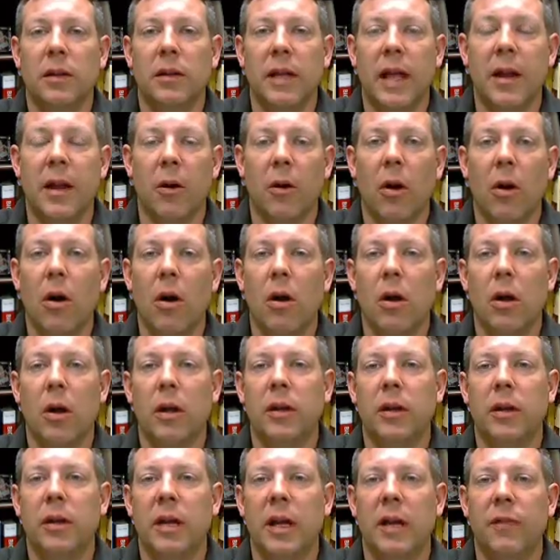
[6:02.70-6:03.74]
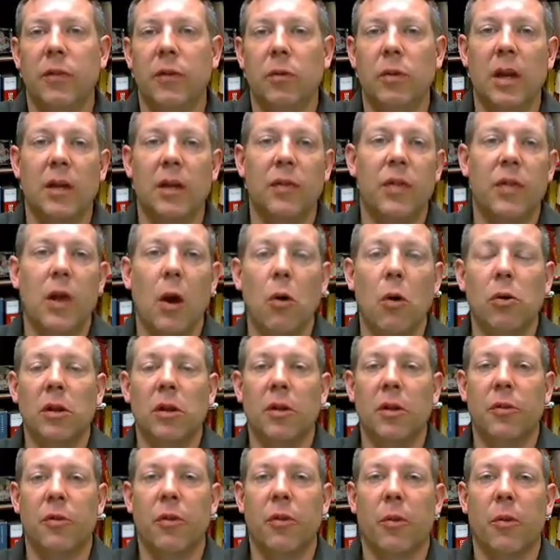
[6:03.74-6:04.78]
later on, if you get the
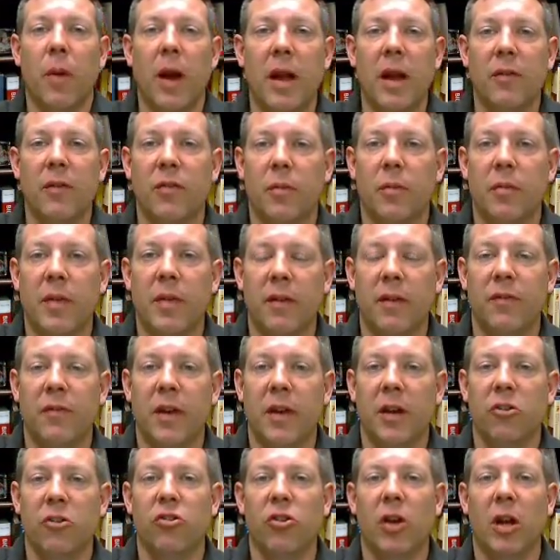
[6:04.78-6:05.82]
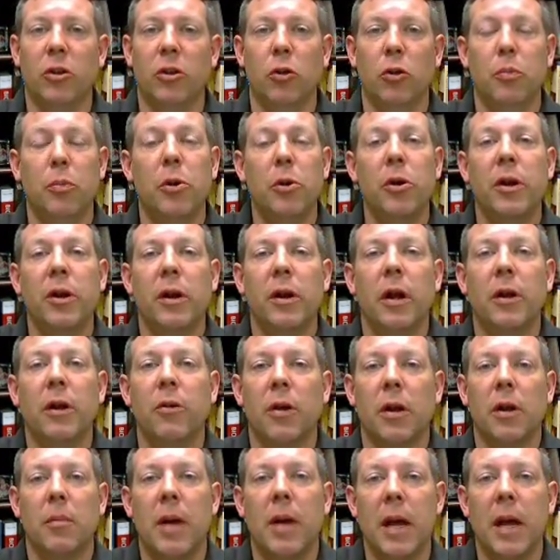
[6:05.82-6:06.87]
otolith or the ray from that fish and you put it
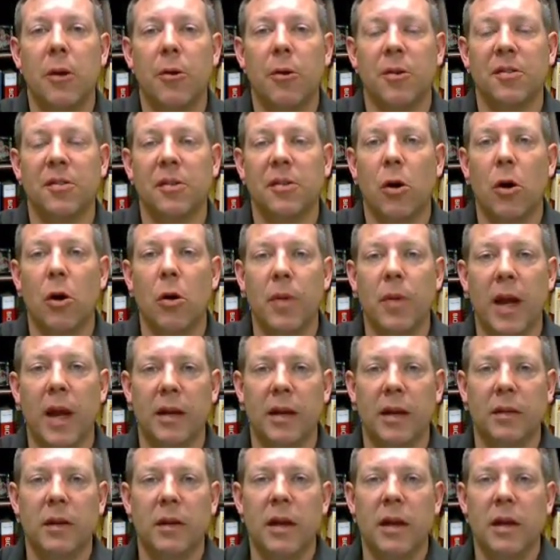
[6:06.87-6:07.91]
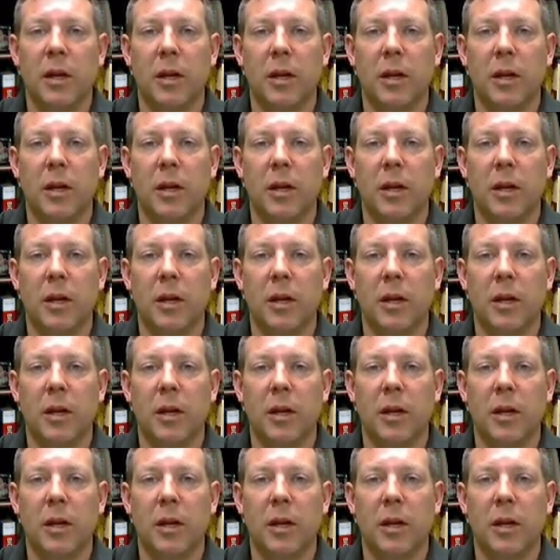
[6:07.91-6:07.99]
under a microscope and